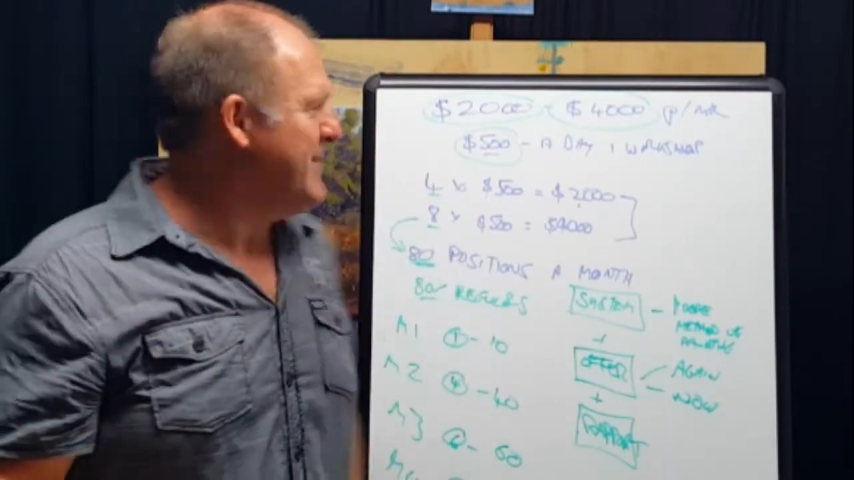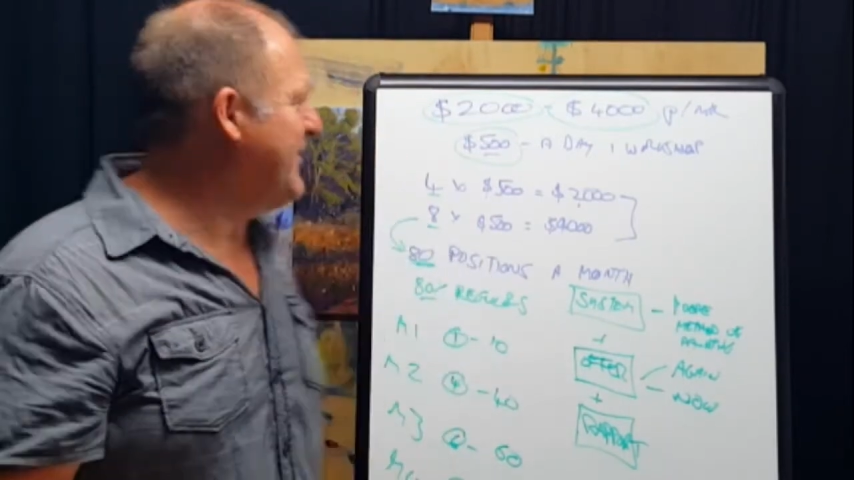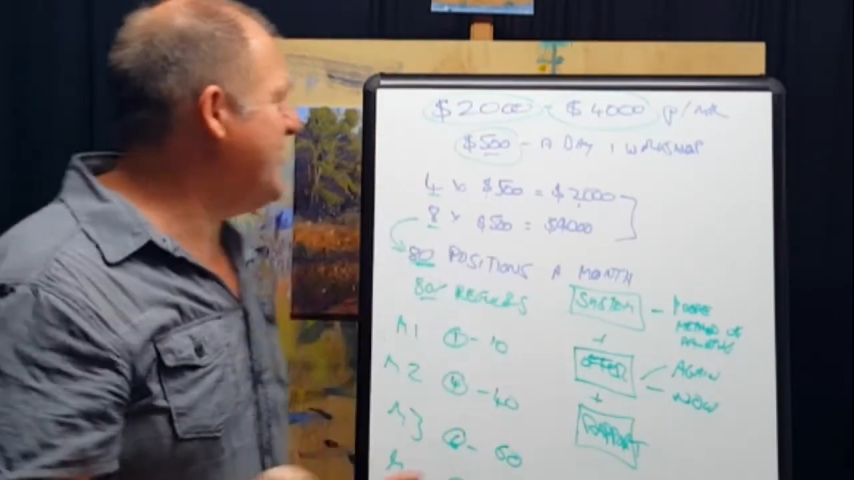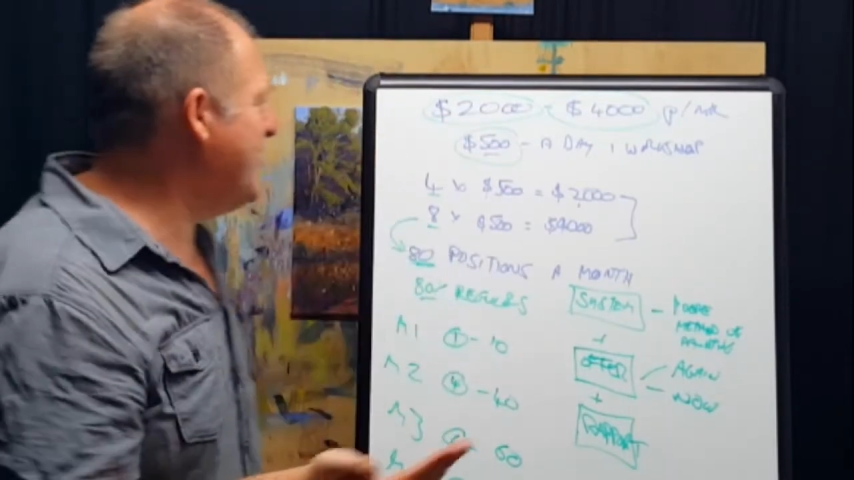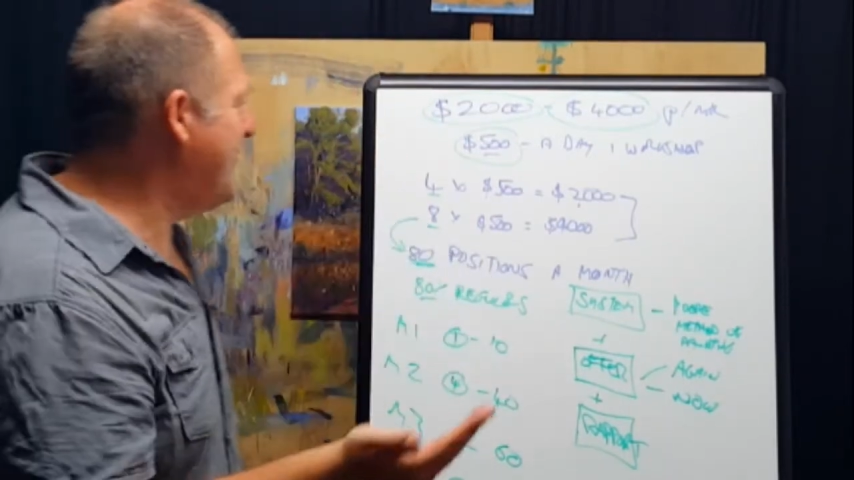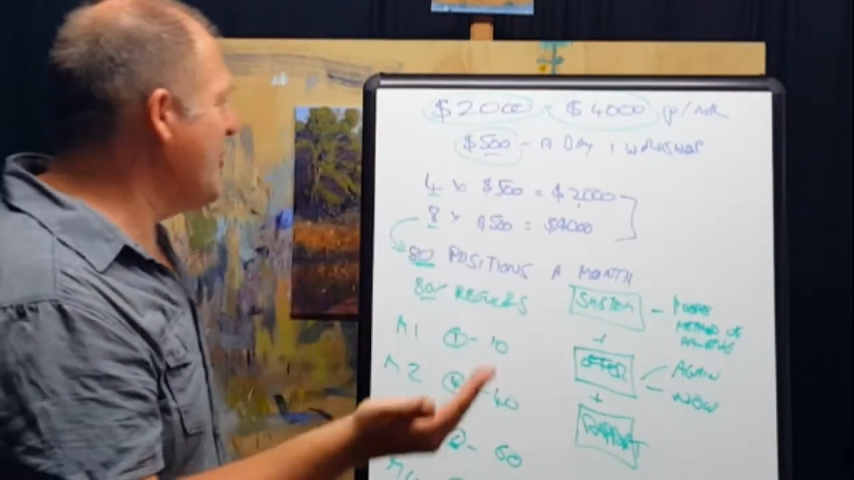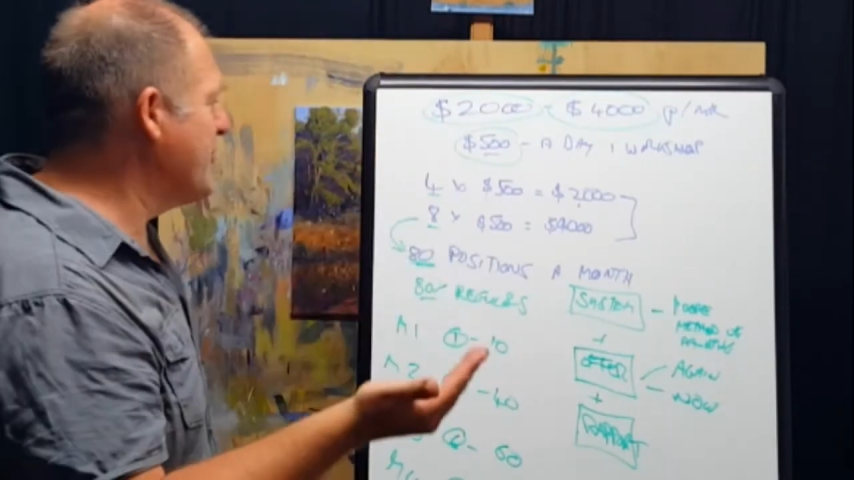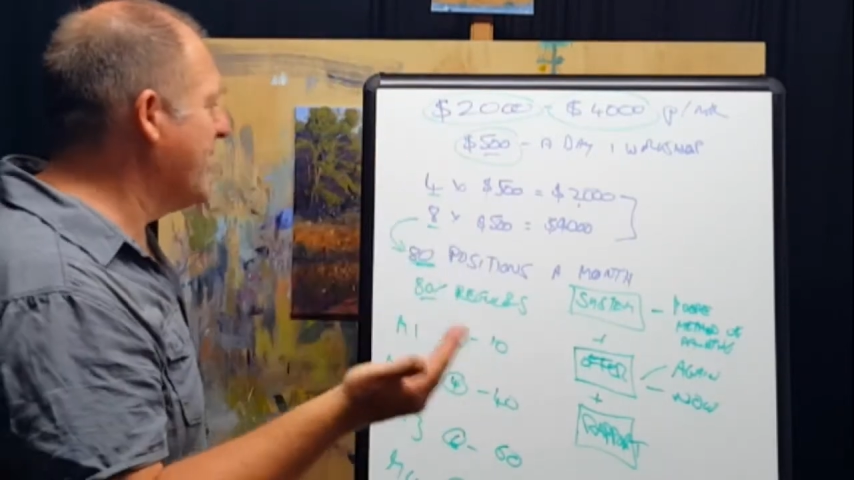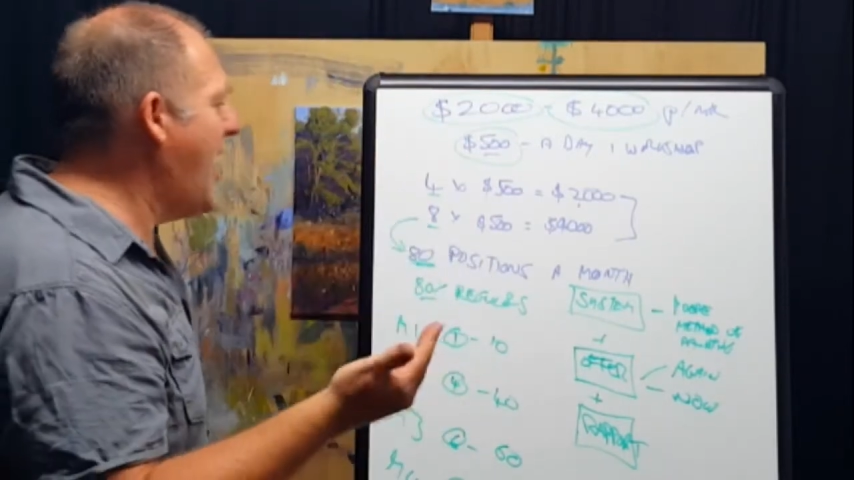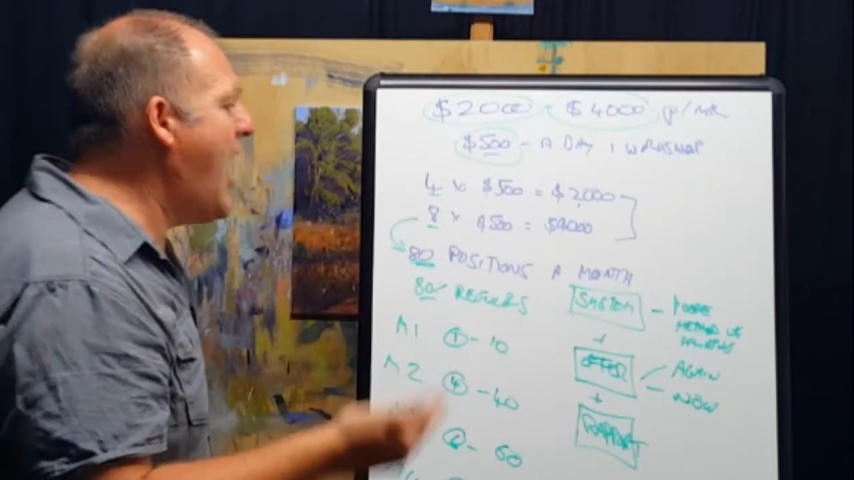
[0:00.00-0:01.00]
If you're, if you're
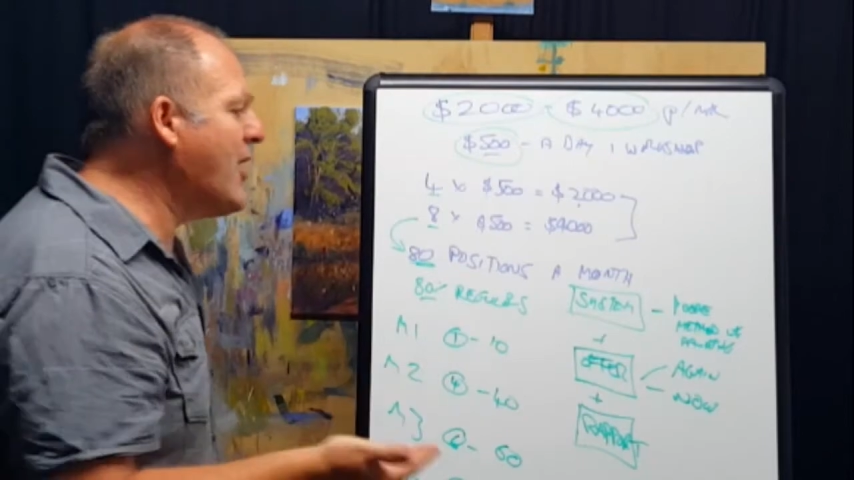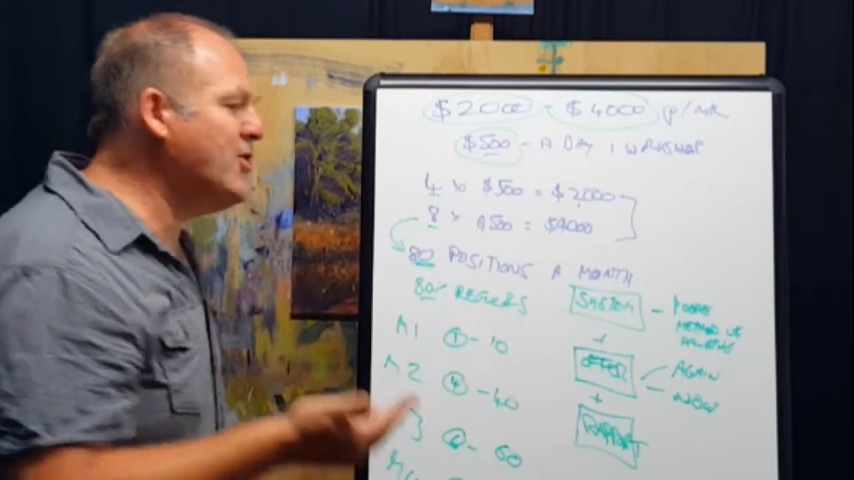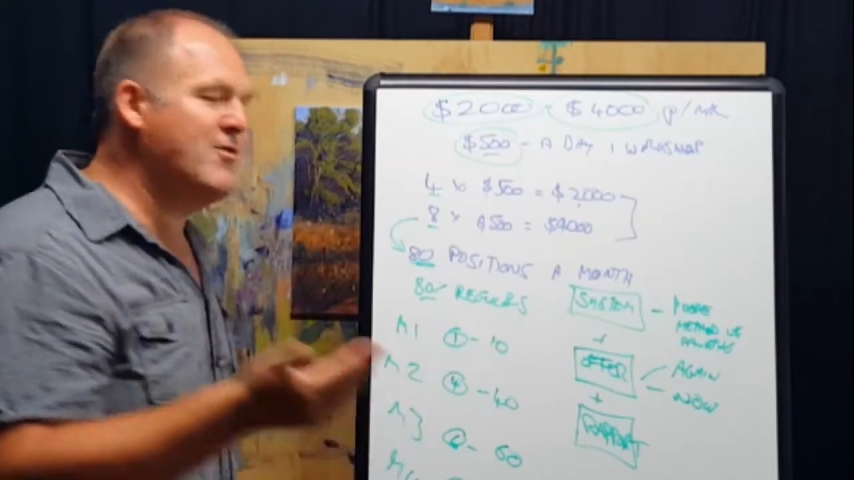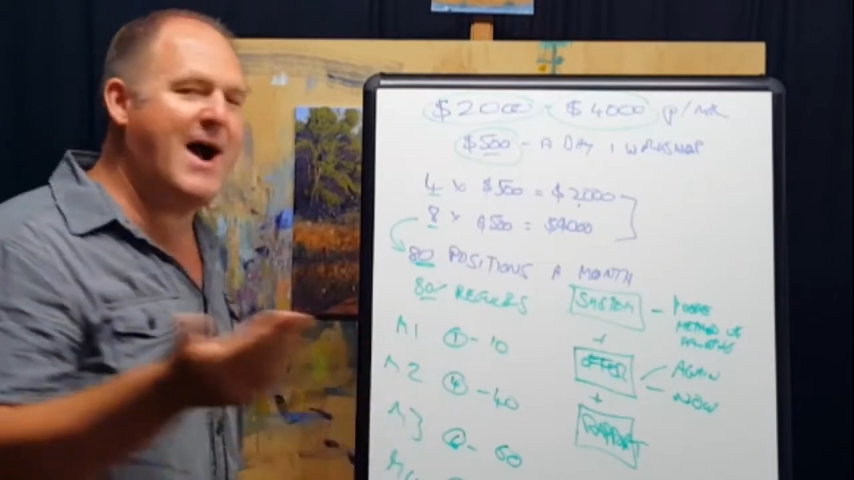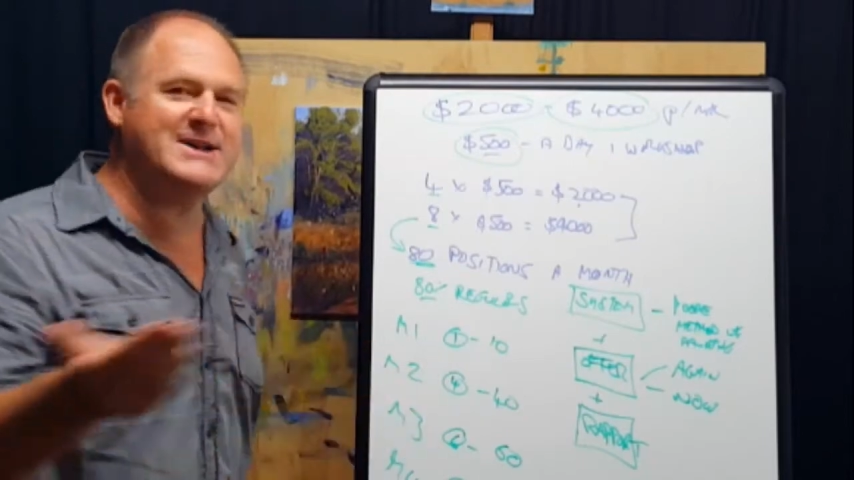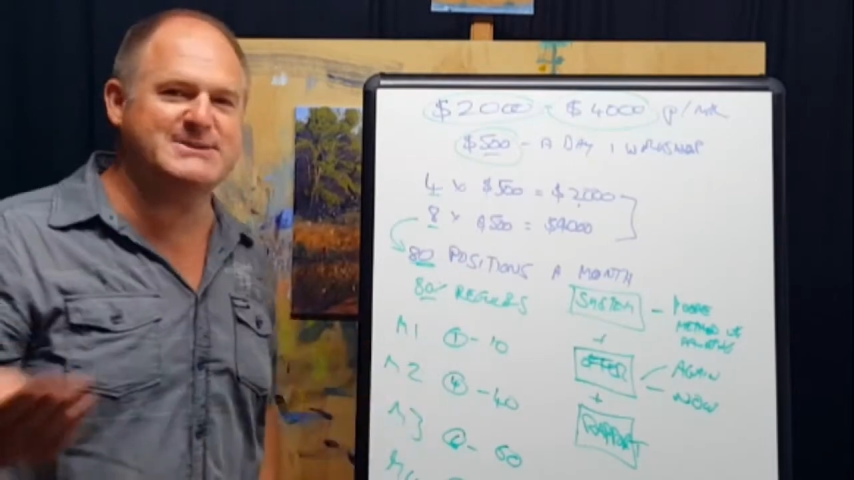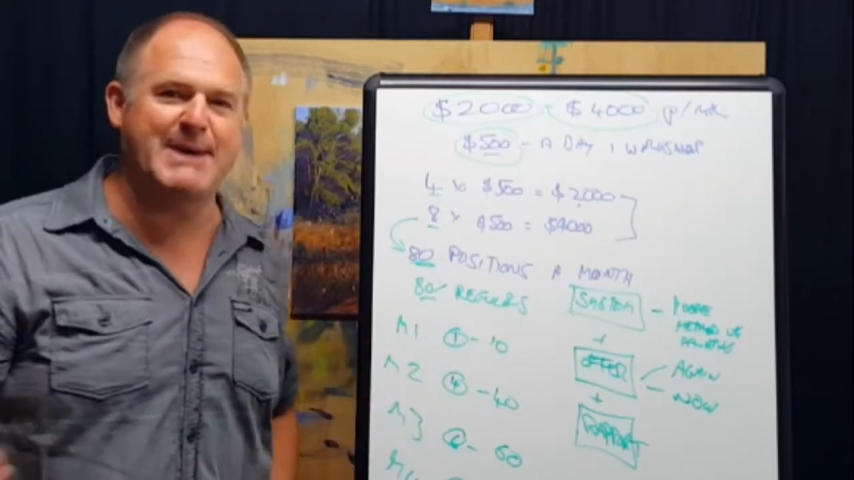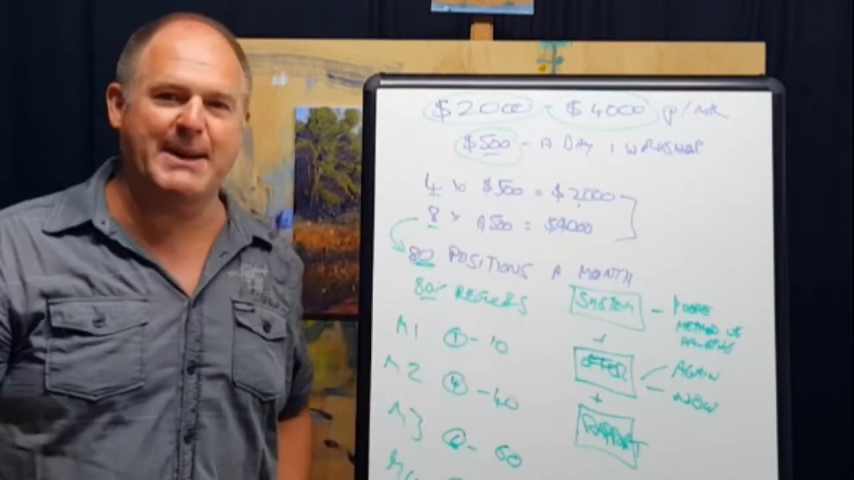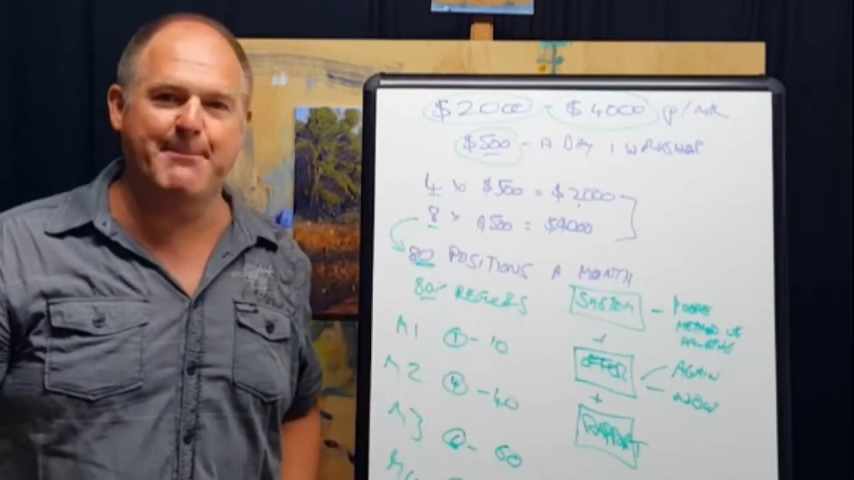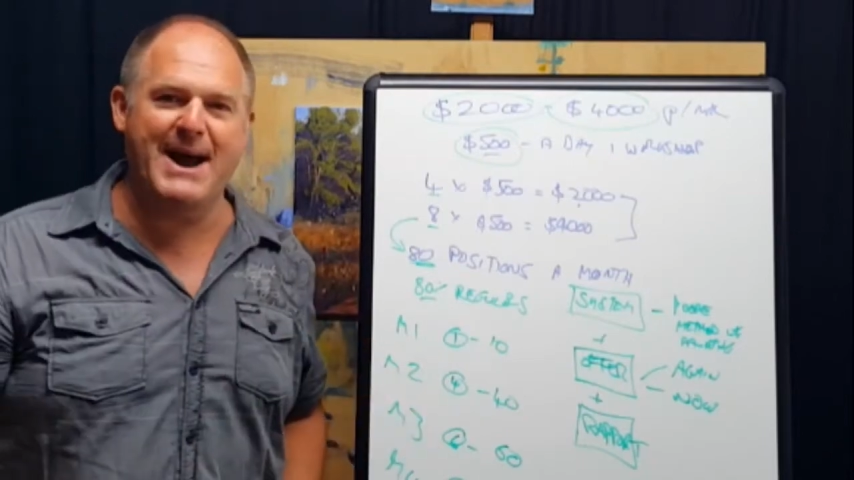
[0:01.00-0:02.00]
relying on your art to
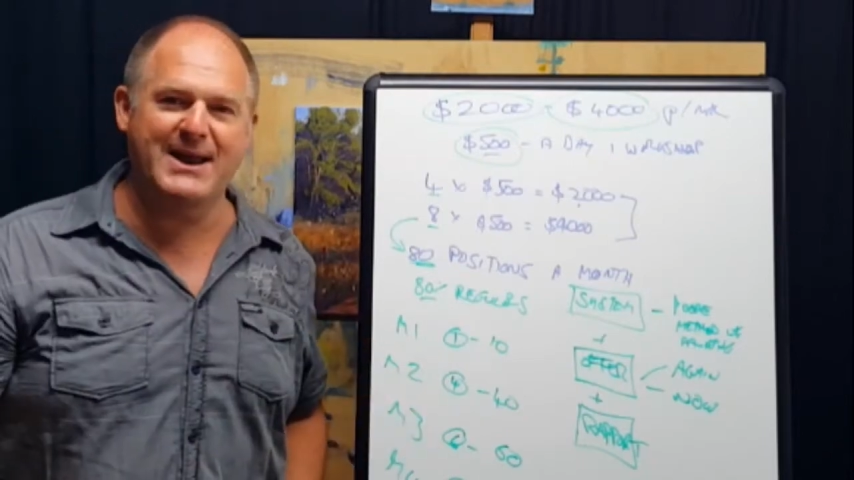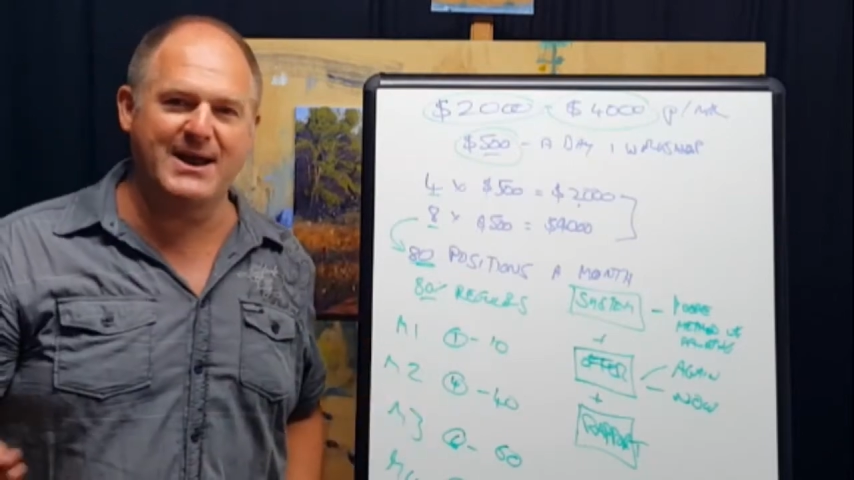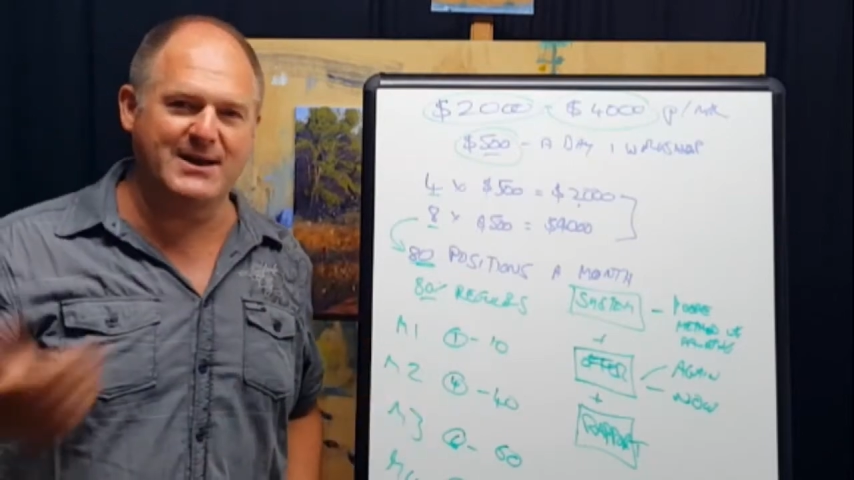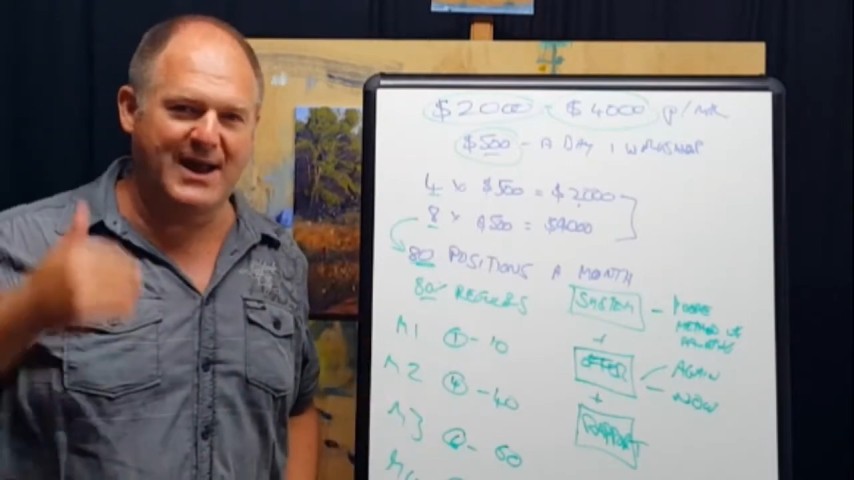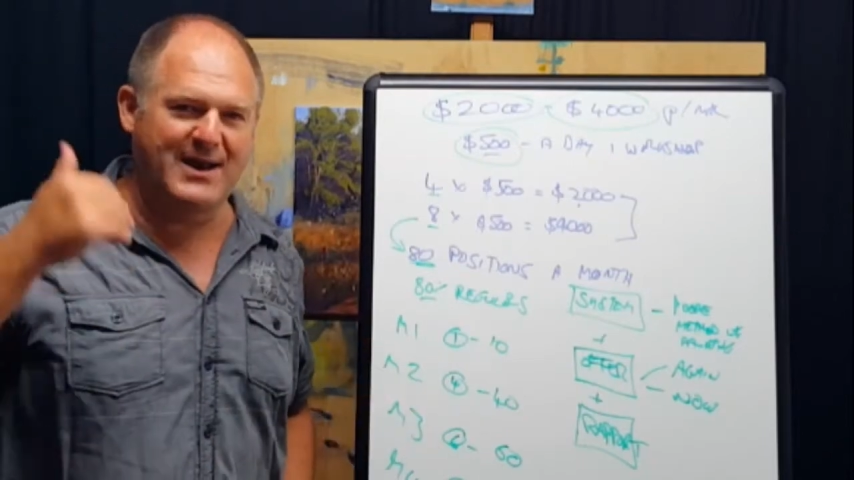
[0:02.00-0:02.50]
make money and,